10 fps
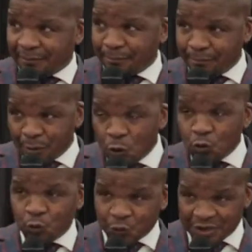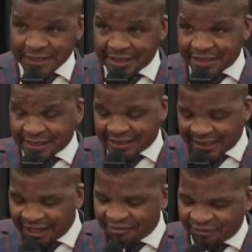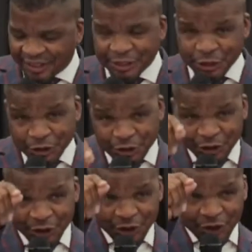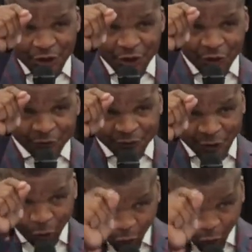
Moses, the servant of the